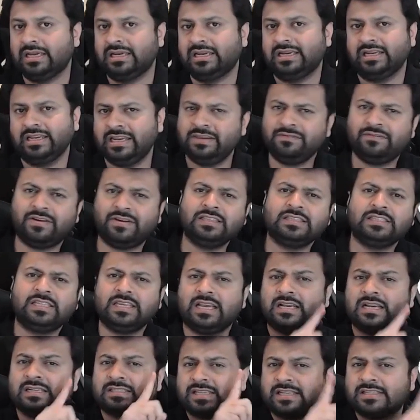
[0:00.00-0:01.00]
Even
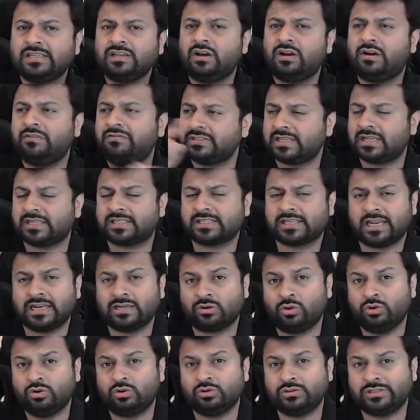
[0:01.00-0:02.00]
the assessing officers can
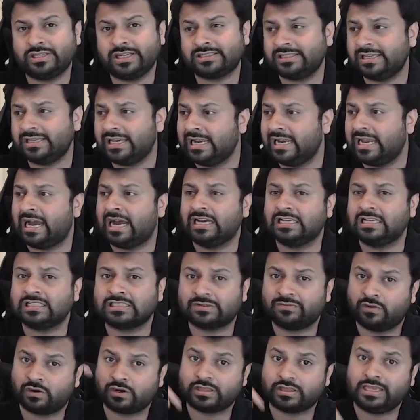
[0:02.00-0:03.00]
go to JC and
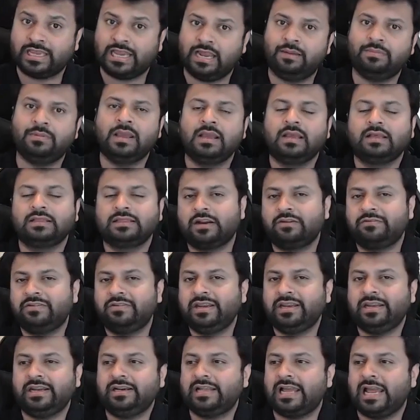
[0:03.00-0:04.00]
ask for the help, that
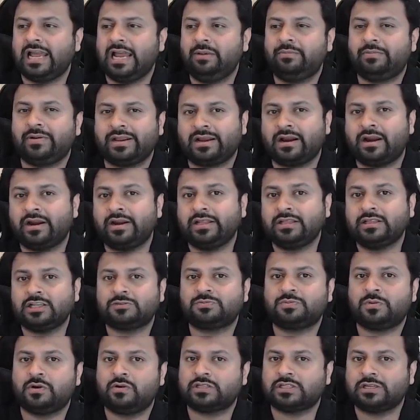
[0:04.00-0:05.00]
we need help regarding
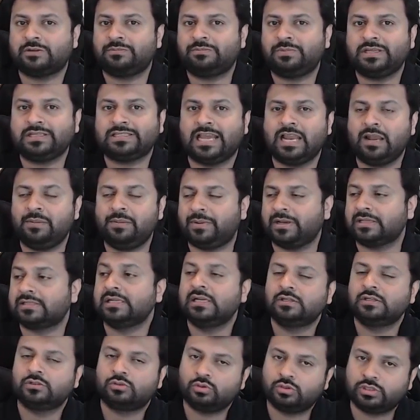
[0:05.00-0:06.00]
this provision. Please help us.
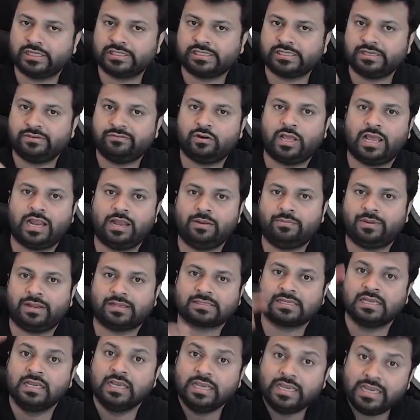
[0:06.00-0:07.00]
So JC would help
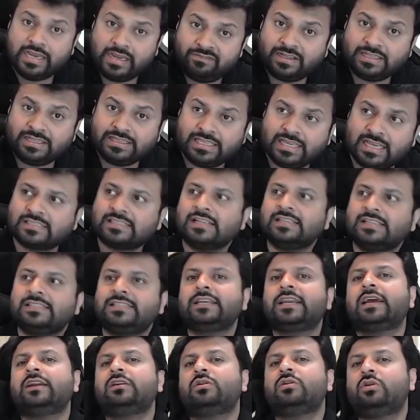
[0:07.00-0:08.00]
us. Even the
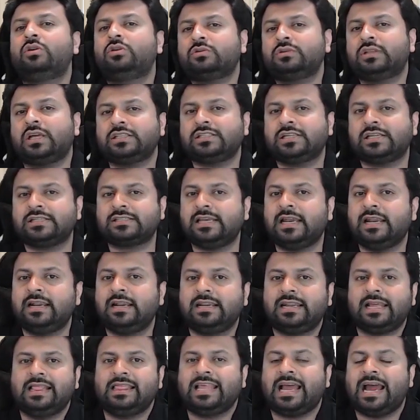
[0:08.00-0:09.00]
assessee can go to the JC
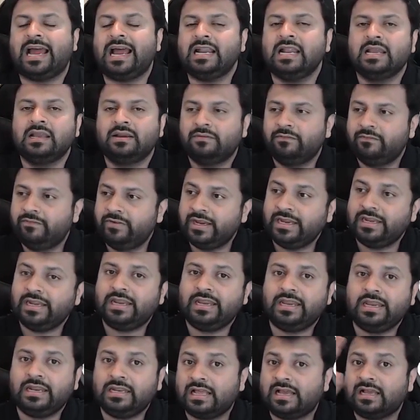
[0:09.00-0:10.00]
and tell that we
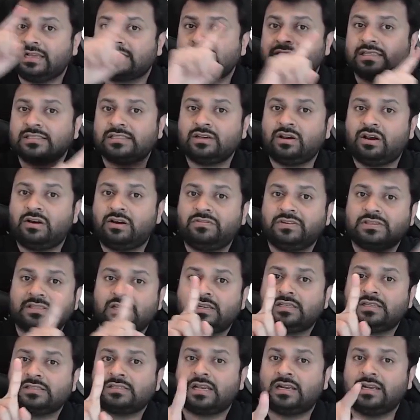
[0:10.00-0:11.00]
need, the assessing
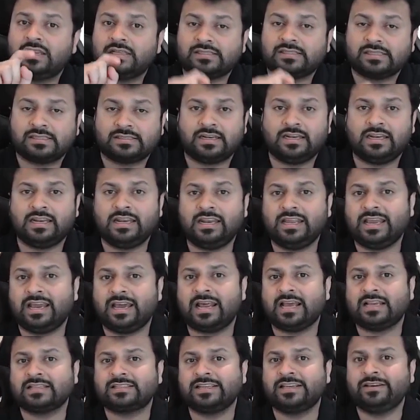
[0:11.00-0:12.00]
officer is unnecessarily
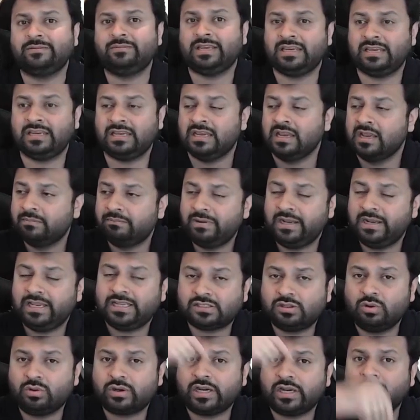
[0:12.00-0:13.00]
harassing me.
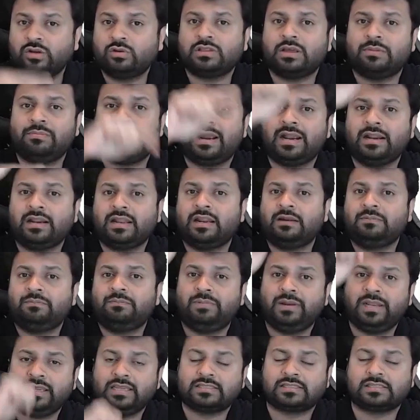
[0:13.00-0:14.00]
Please look into the matter and
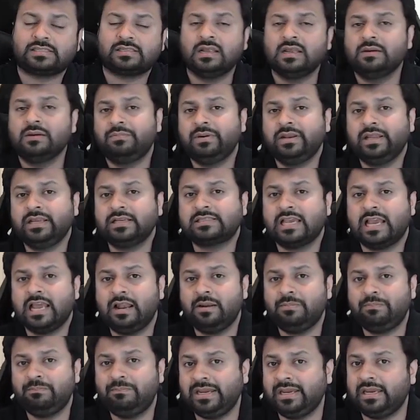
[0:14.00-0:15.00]
please
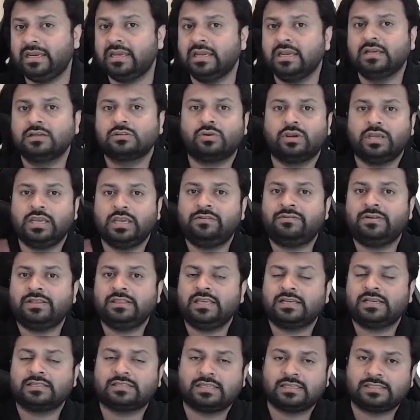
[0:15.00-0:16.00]
help me. So even
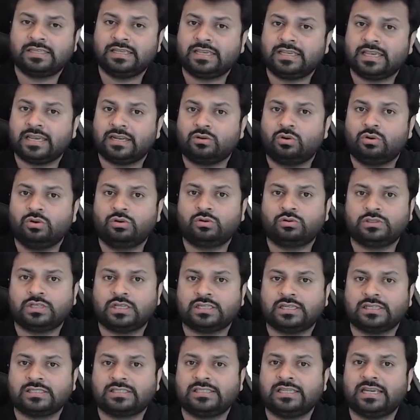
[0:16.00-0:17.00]
the assessee can go to the
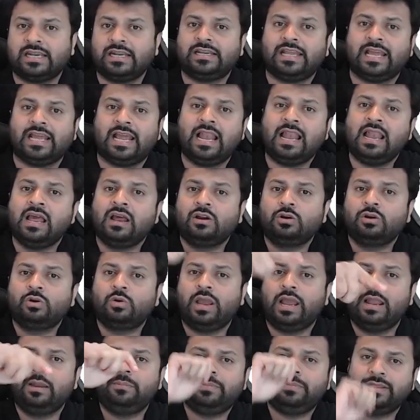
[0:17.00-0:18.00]
JC and tell to
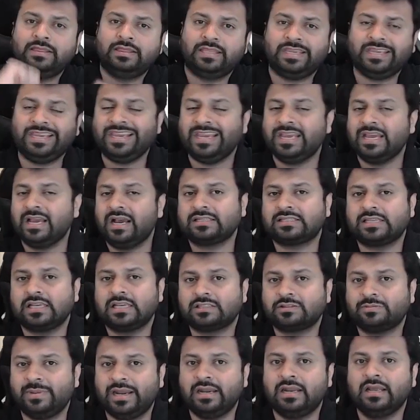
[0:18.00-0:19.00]
help in the
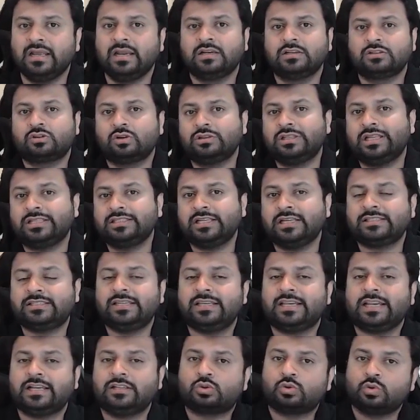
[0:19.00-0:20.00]
assessment. So the
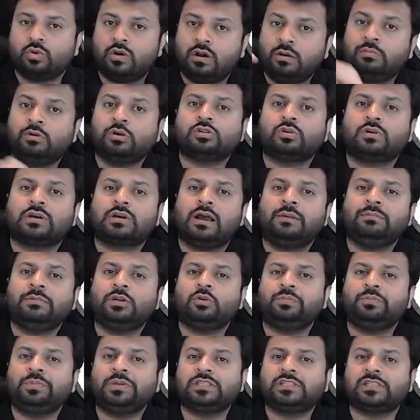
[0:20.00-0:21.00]
JC can suo moto come
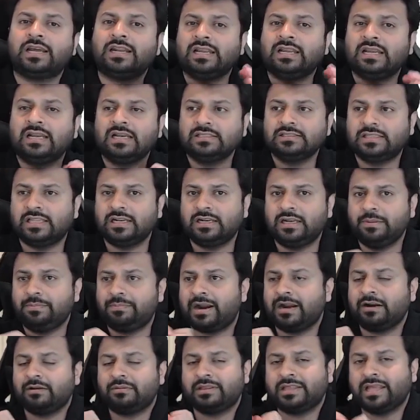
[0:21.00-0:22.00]
into picture. The
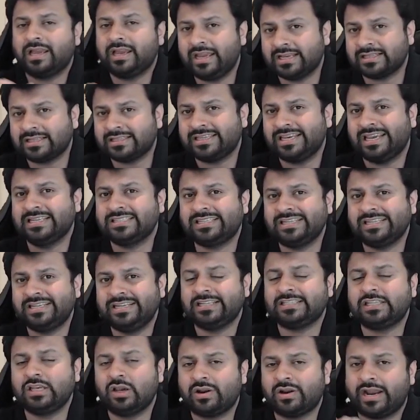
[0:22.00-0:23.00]

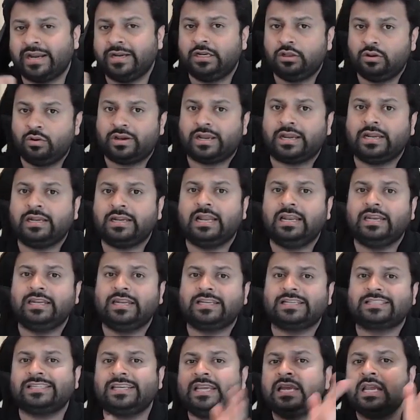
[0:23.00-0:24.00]
ACDC or ITO can tell
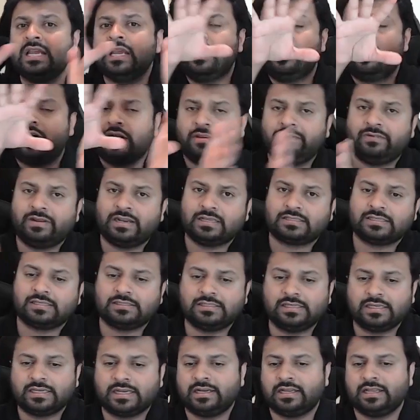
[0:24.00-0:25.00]
JC, or even
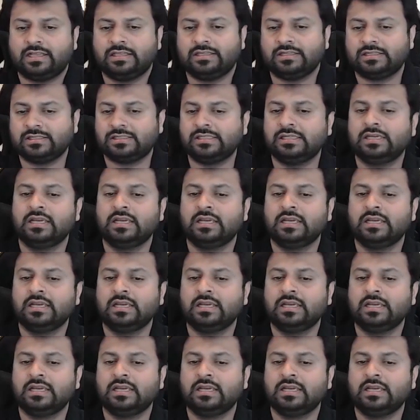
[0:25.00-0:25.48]
assessee can tell JC.